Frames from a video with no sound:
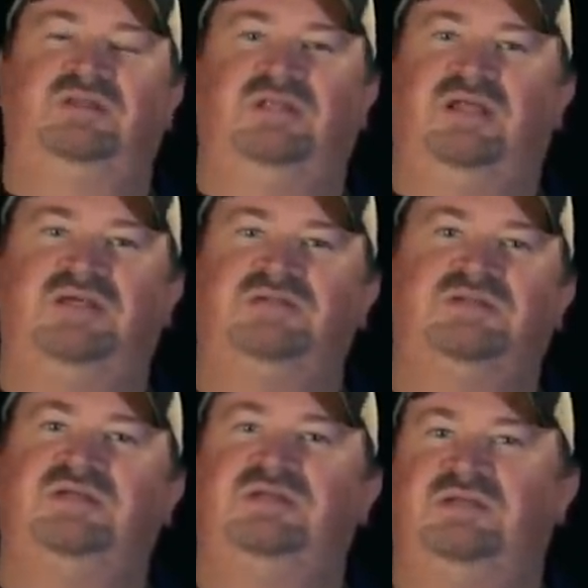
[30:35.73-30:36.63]
the
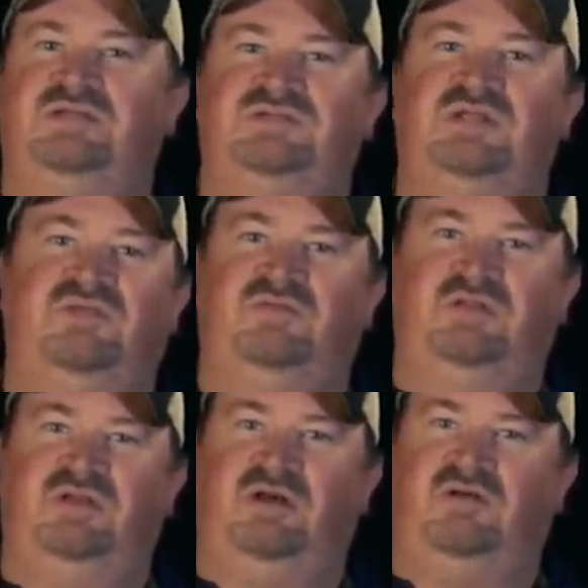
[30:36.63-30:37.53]
Legacy is definitely
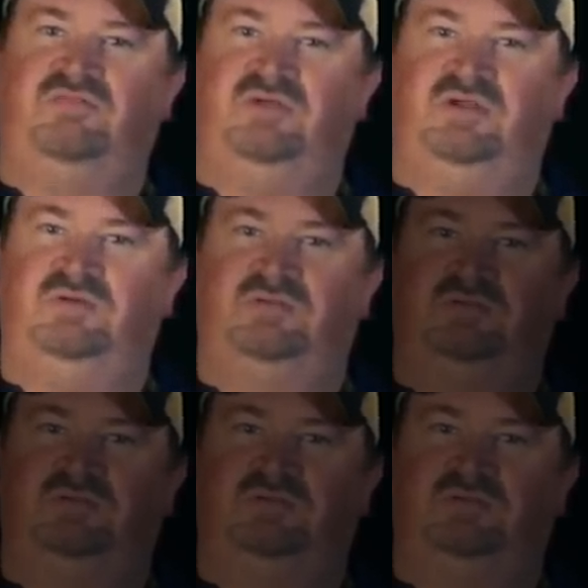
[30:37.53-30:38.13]
the call for you.